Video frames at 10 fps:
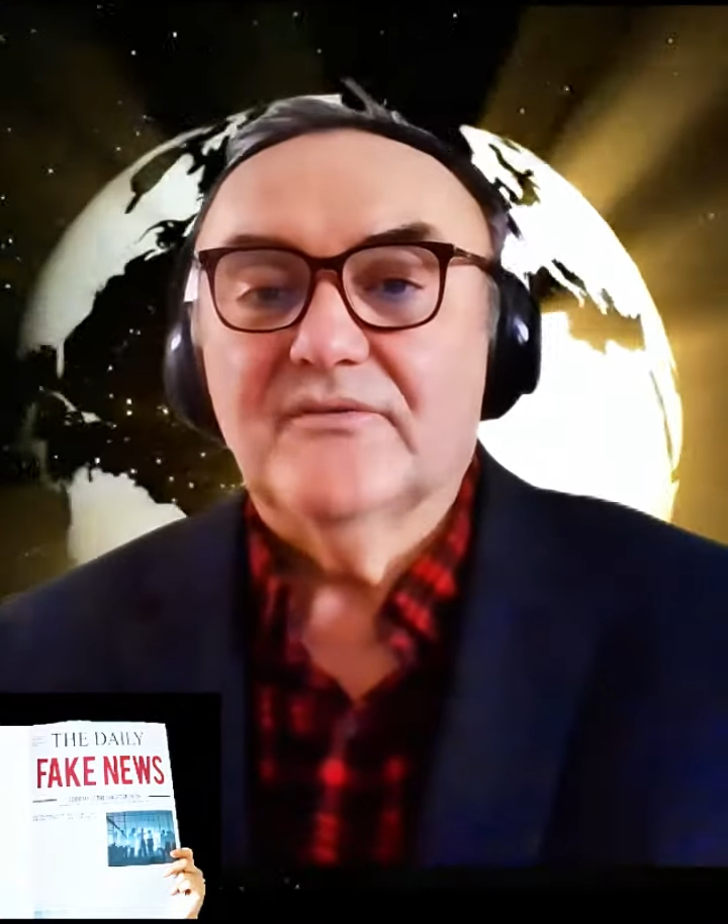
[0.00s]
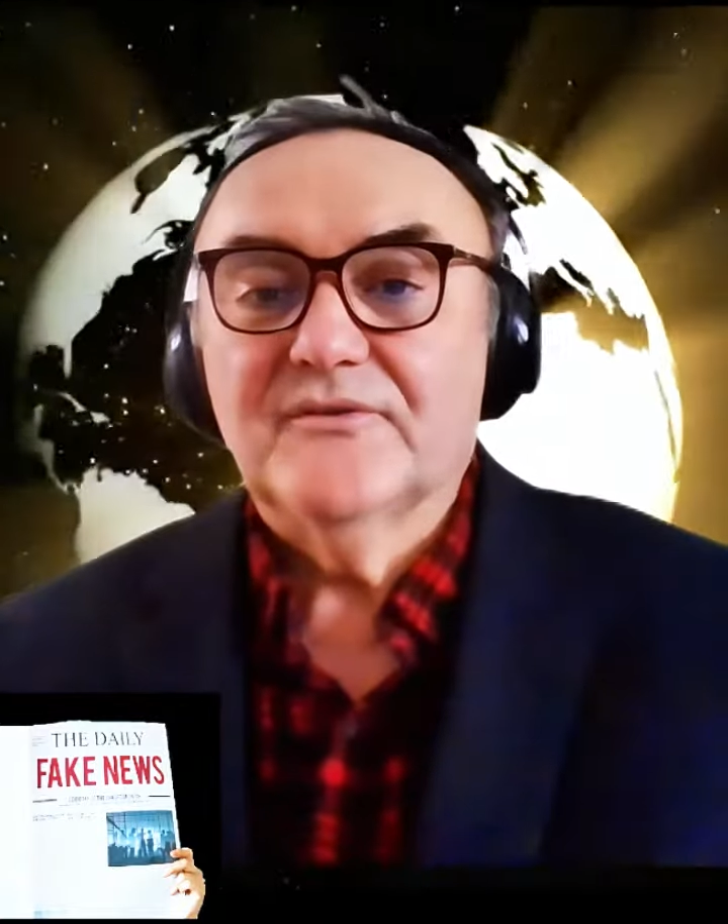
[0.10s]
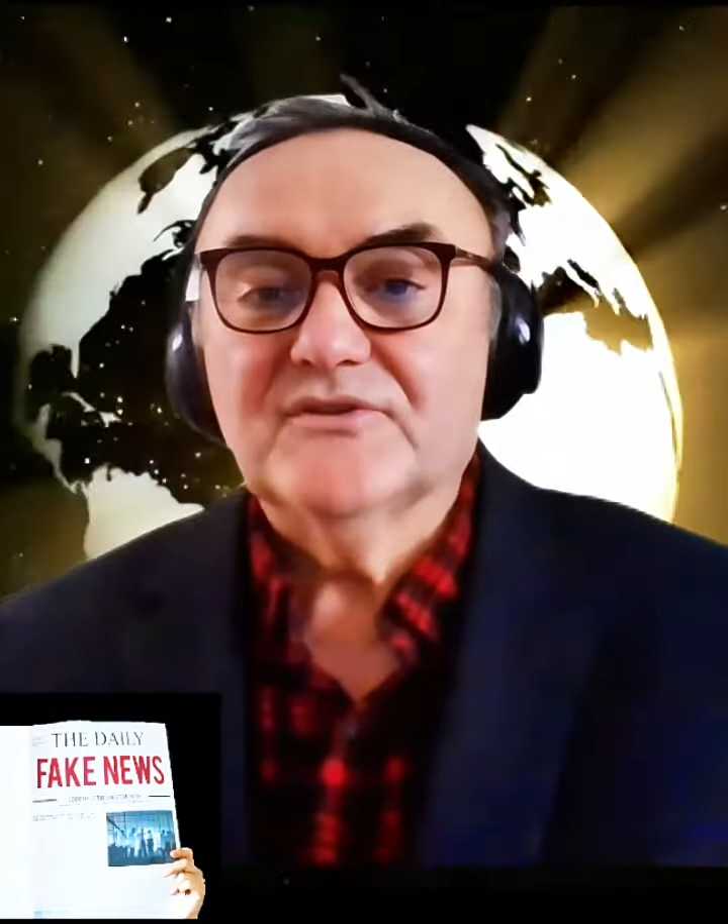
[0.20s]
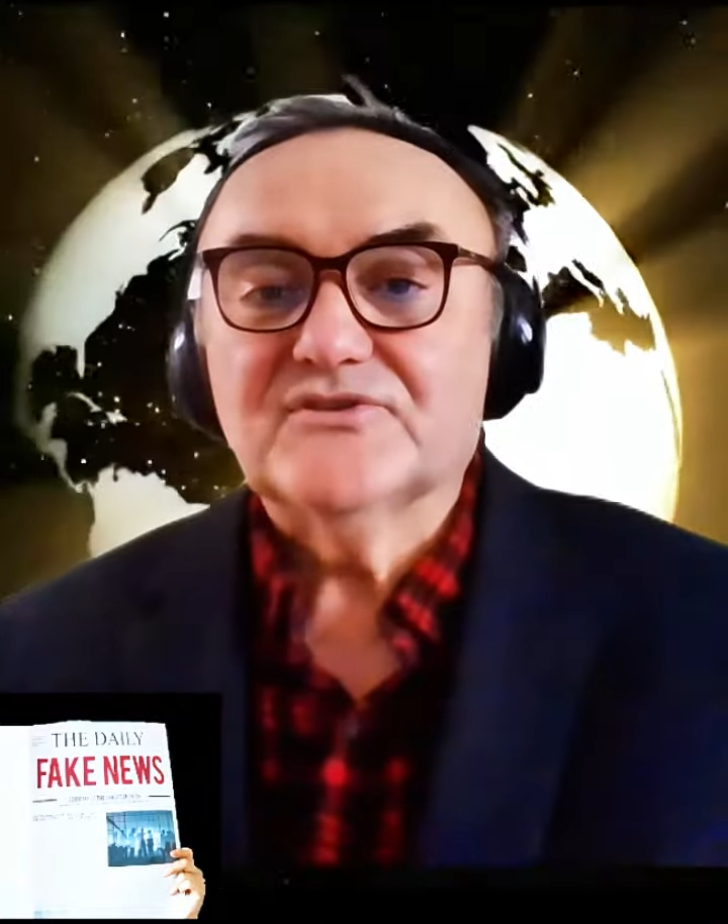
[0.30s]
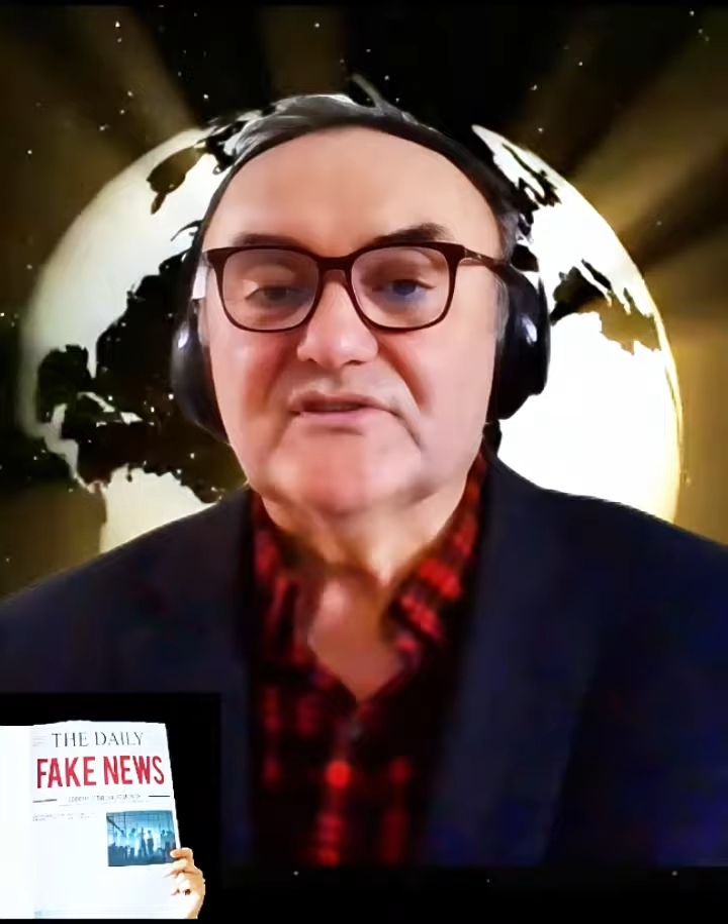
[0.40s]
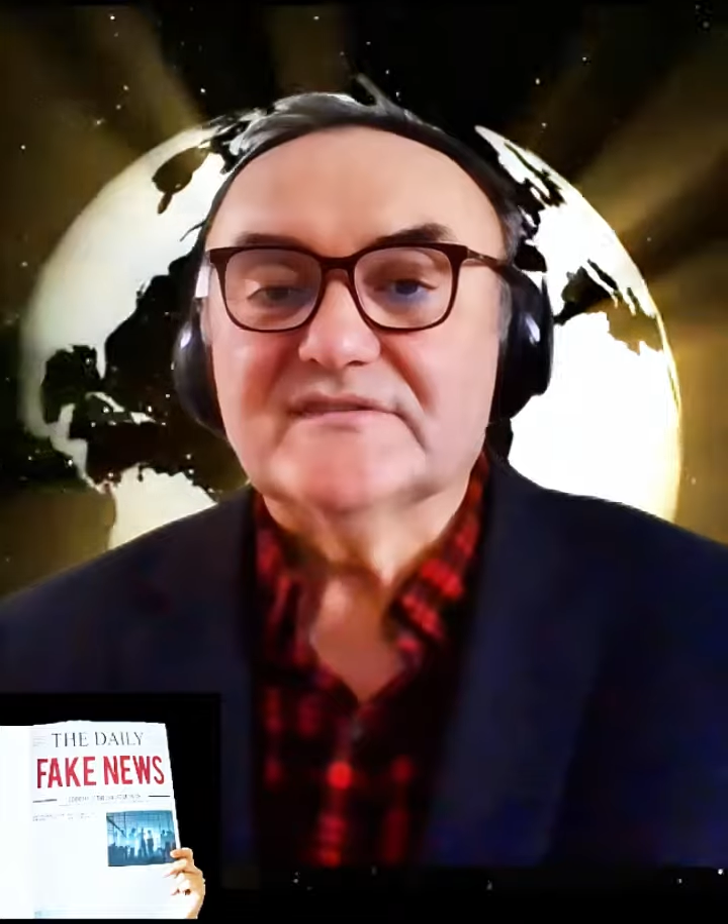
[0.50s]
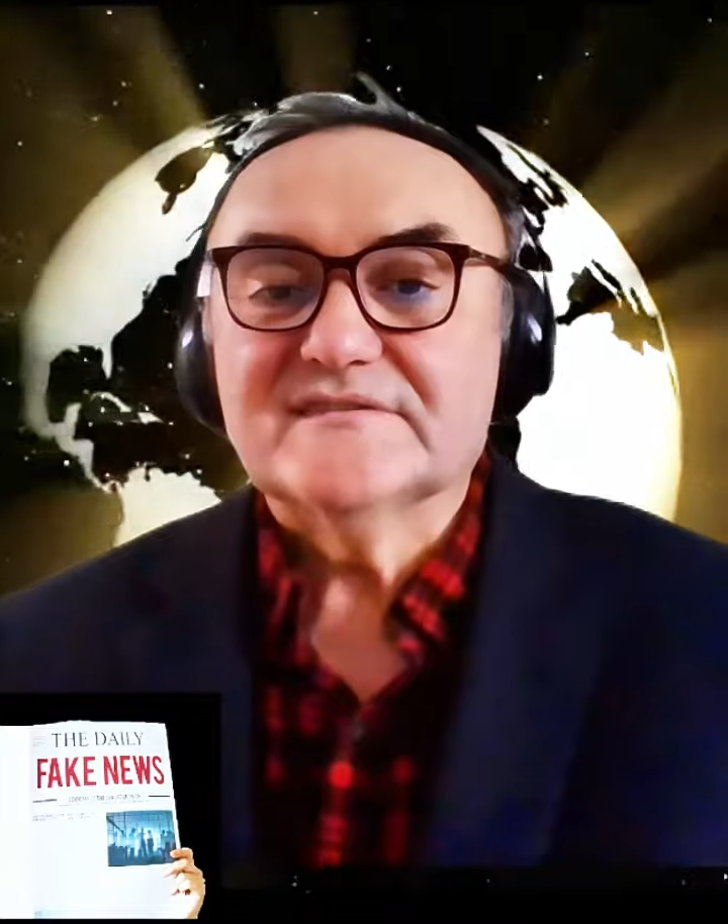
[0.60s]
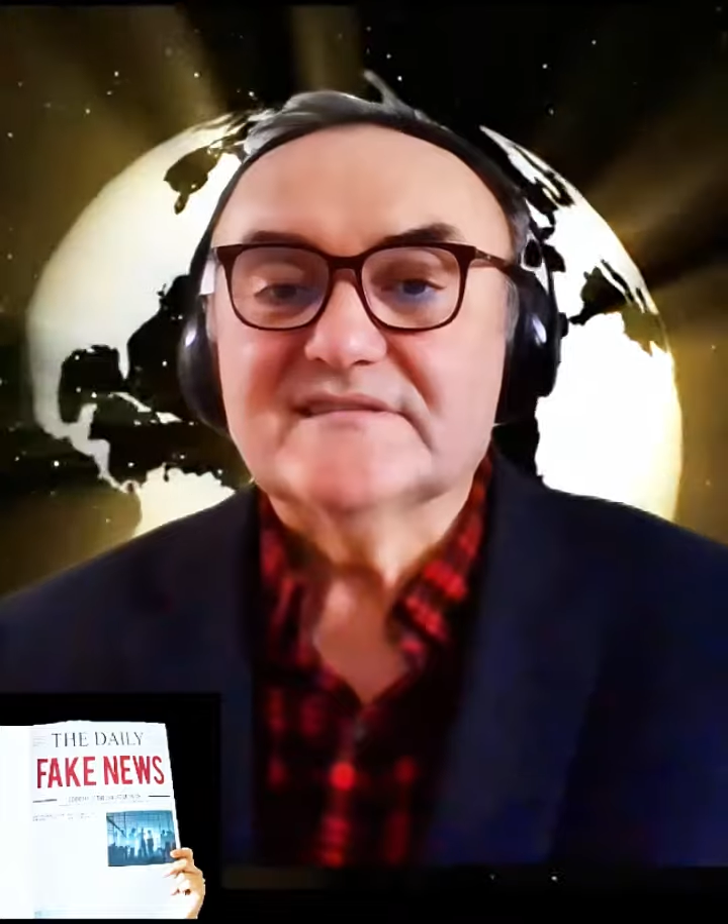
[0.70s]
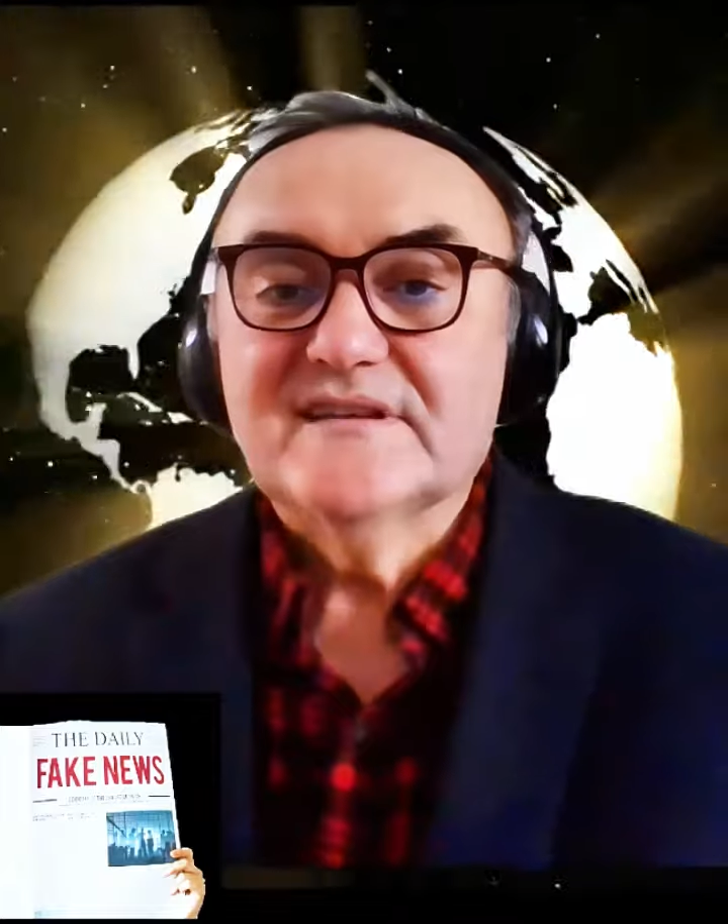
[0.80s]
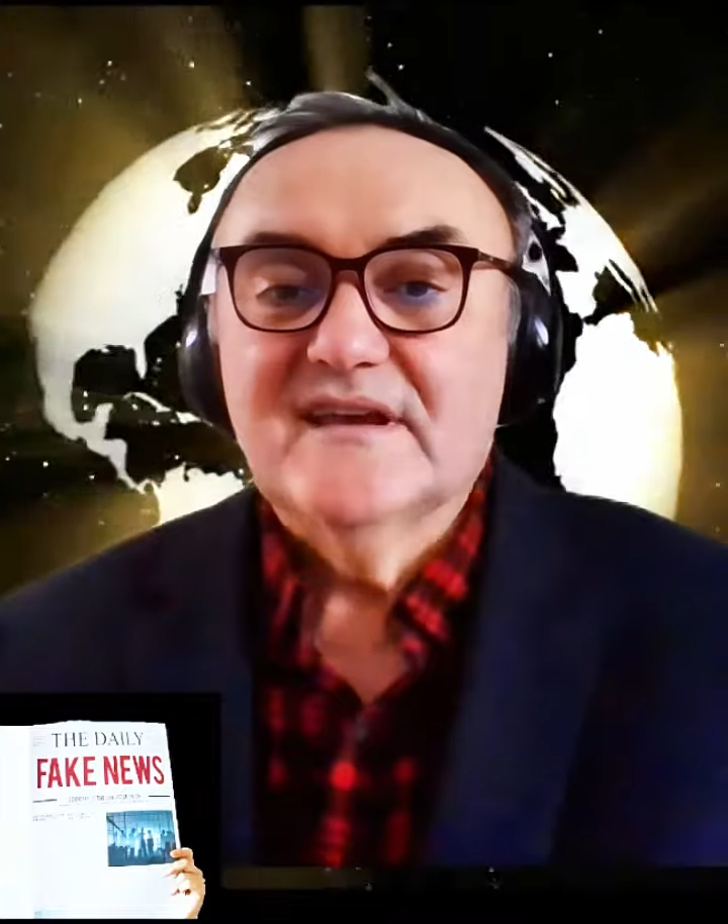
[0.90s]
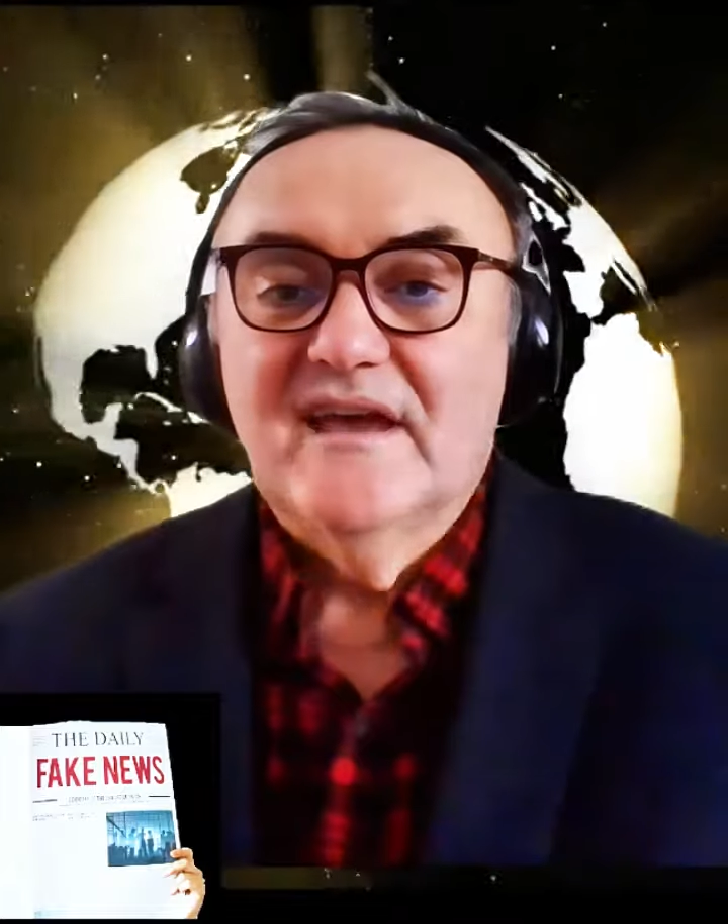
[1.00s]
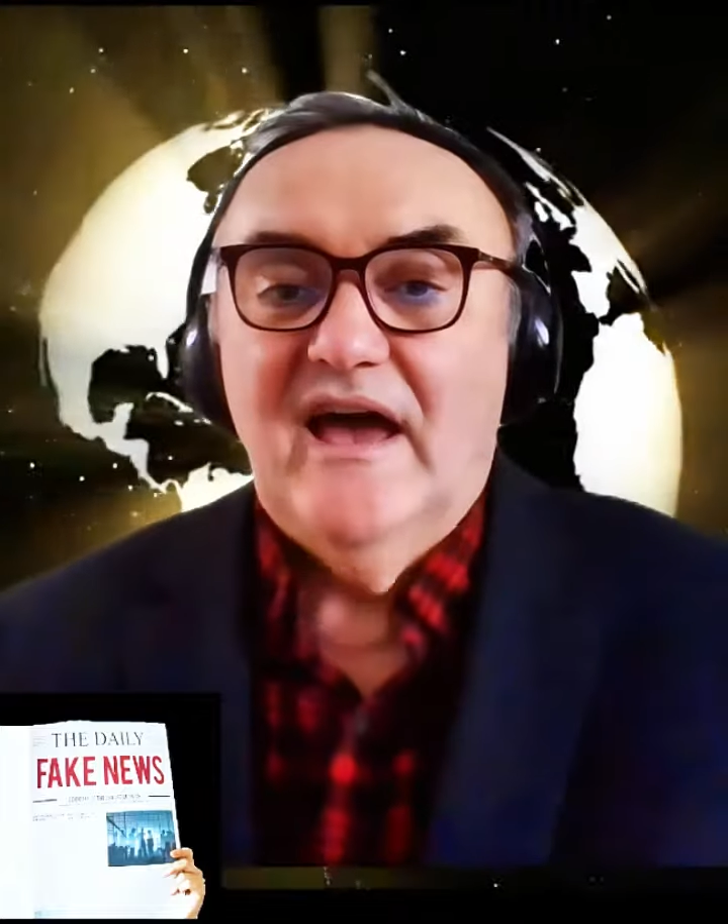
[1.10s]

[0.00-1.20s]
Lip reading: officials